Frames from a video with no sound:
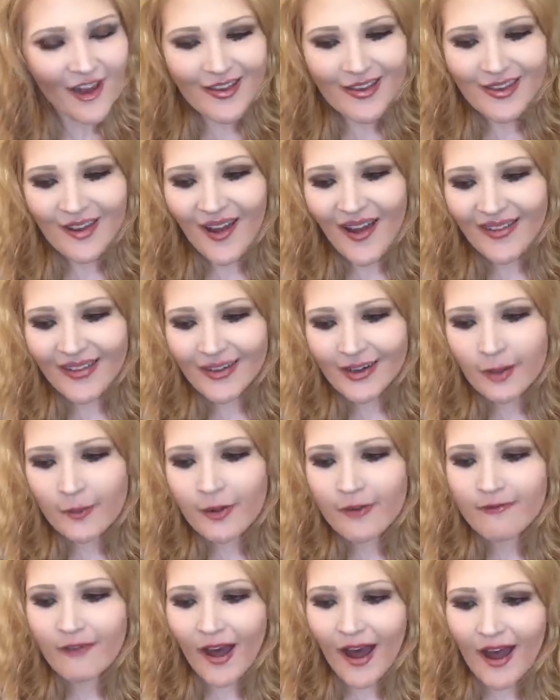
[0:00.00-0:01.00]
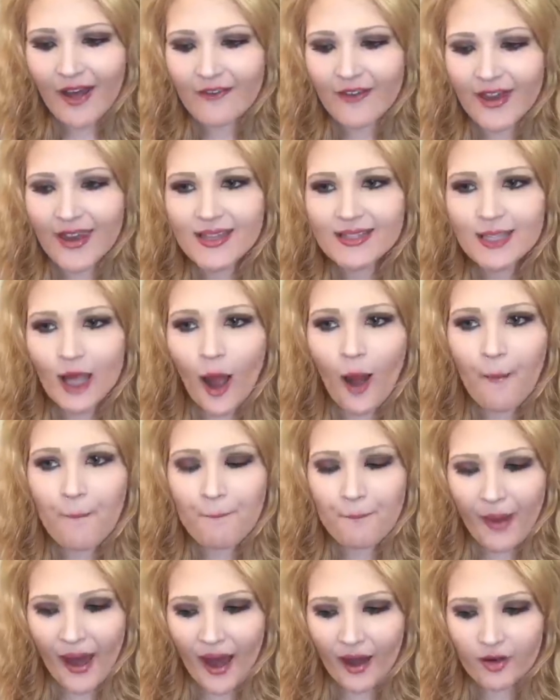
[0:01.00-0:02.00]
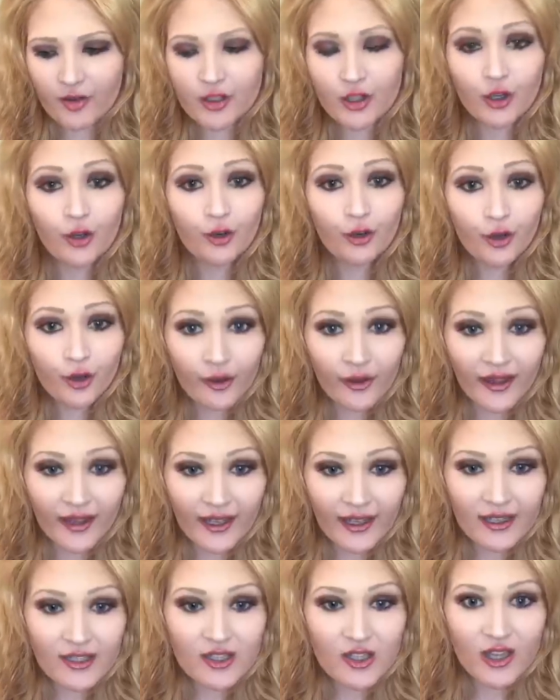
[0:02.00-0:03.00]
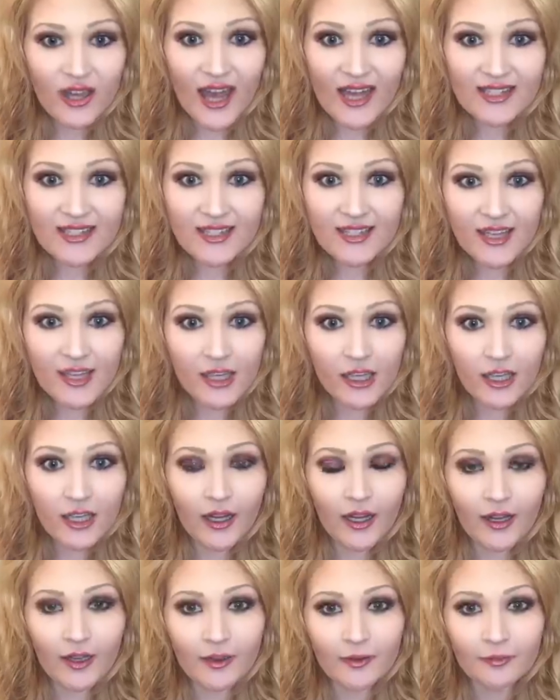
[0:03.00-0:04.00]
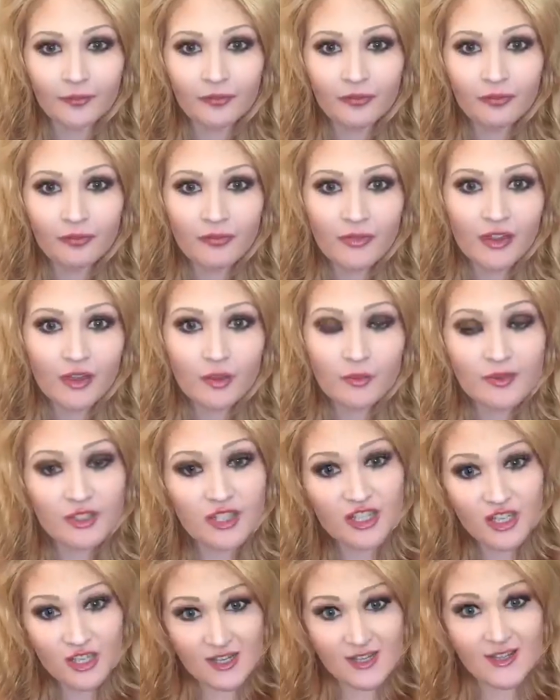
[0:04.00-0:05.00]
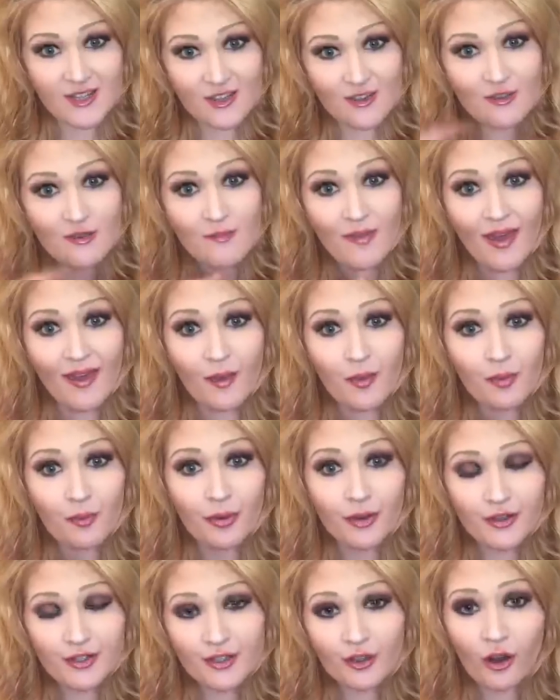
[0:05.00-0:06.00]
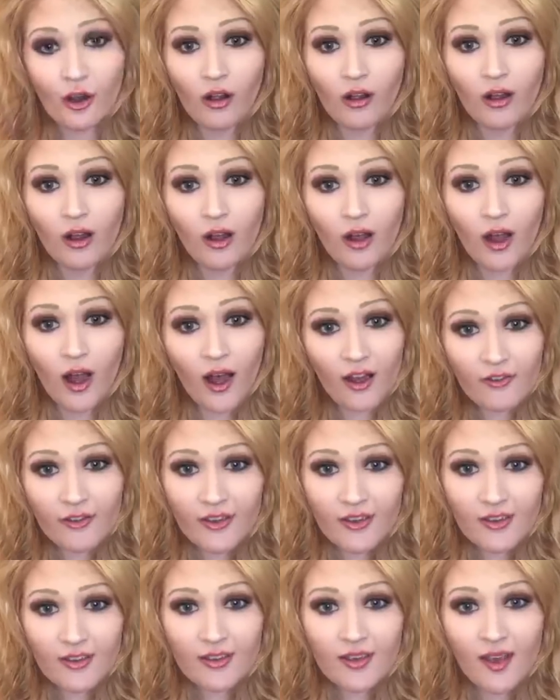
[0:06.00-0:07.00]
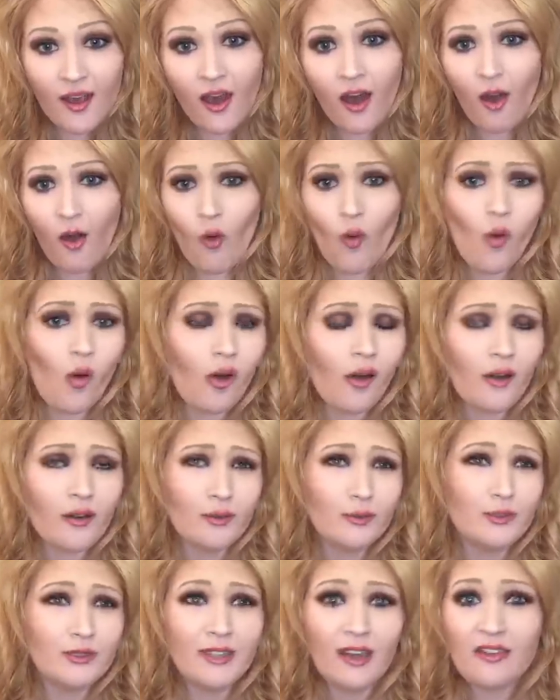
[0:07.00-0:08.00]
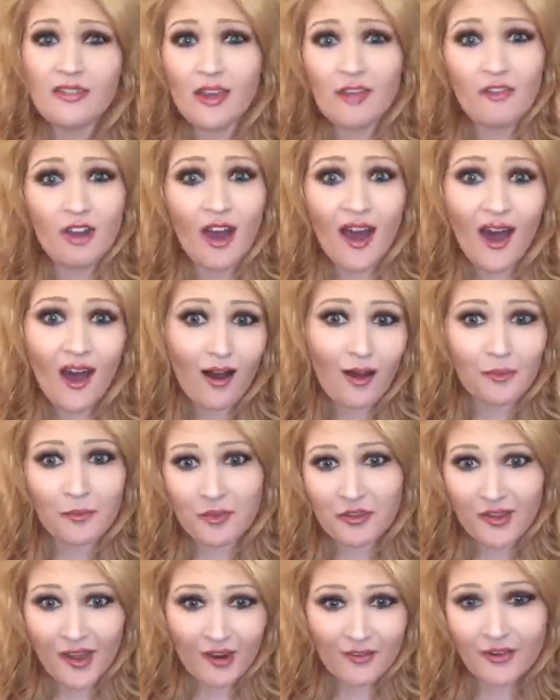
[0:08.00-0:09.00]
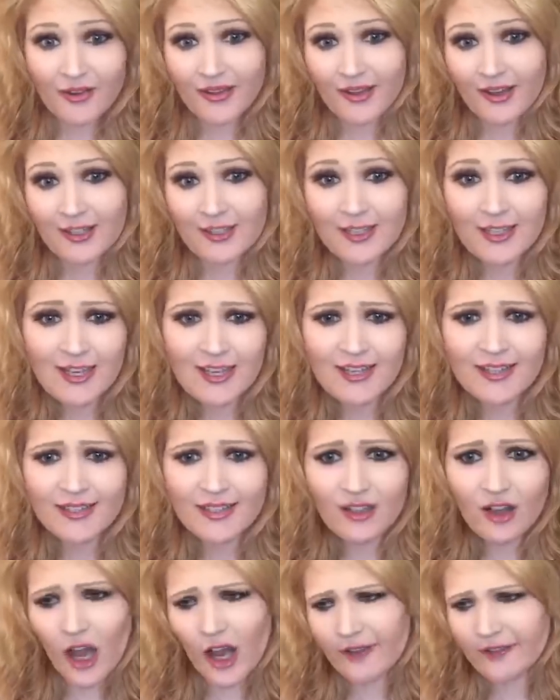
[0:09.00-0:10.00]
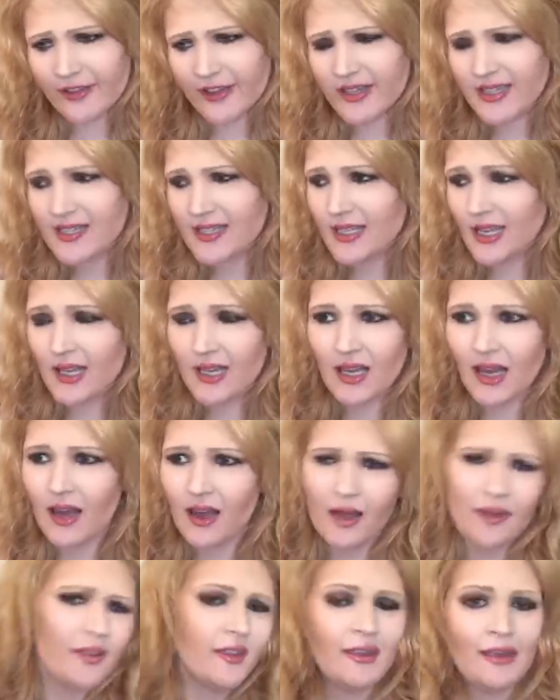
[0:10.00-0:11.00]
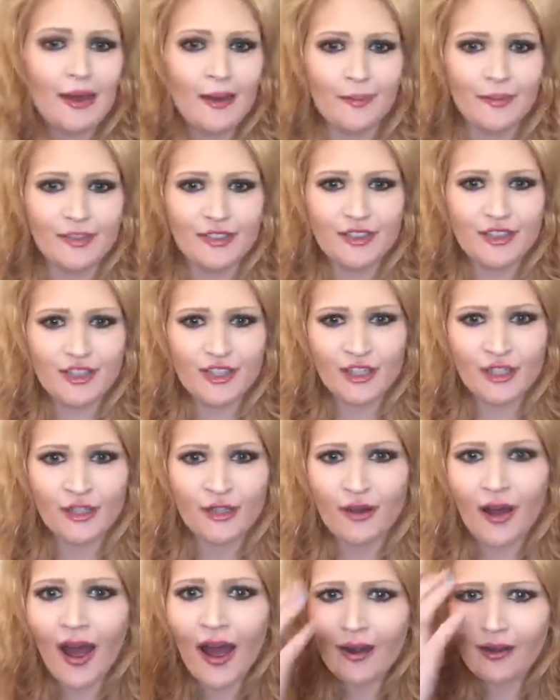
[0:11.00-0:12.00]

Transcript: So headline number 5 is about Cruach. So that's the little machine that you can make personal coffees, or, well, now they've got almost everything. Teas, coffees, I think cappuccino.